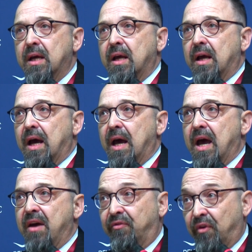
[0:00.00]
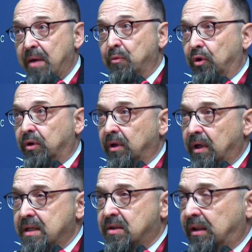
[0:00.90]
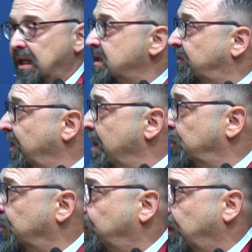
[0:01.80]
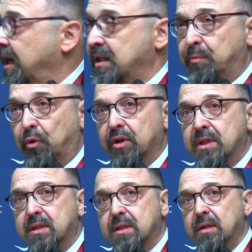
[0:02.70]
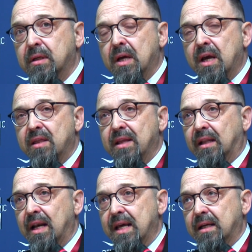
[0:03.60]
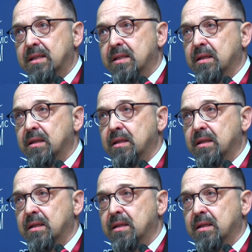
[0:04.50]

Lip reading: a framework, a strategic framework for energy projects that links